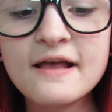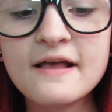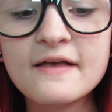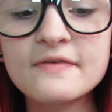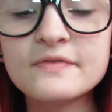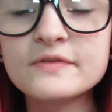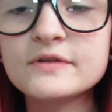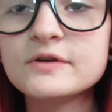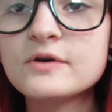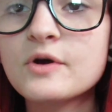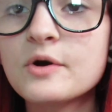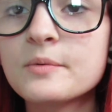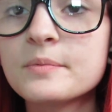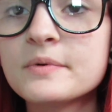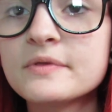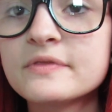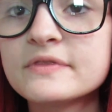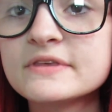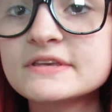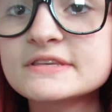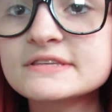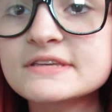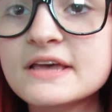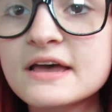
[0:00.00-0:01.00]
and then you
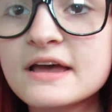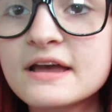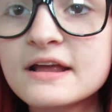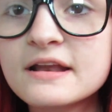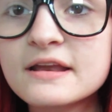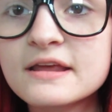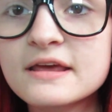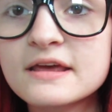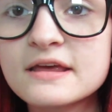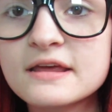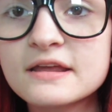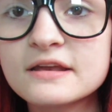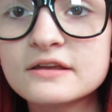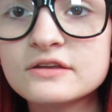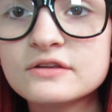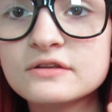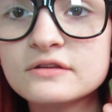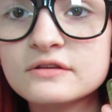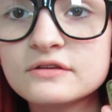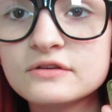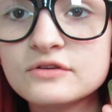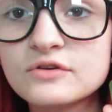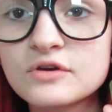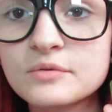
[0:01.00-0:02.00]
open this side
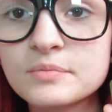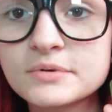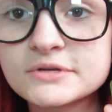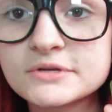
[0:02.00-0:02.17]
and you can